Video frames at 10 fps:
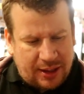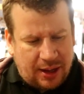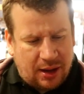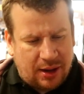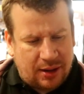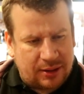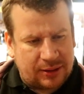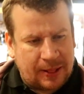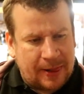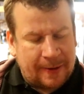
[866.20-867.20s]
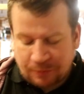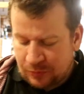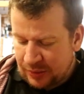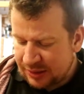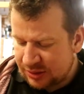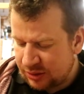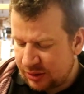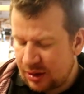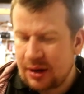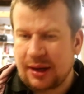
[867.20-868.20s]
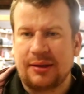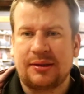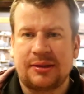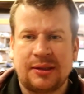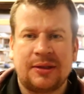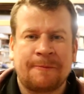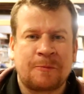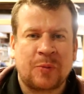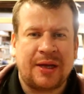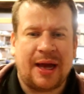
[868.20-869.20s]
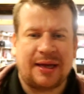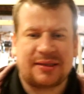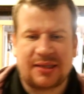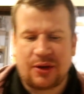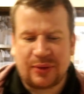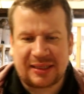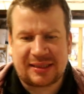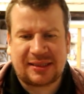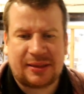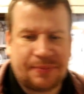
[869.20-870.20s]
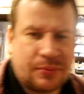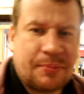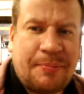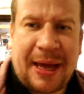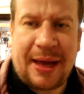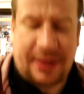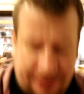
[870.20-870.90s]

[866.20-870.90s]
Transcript: Oh, that's all right. Yeah, so it's beer.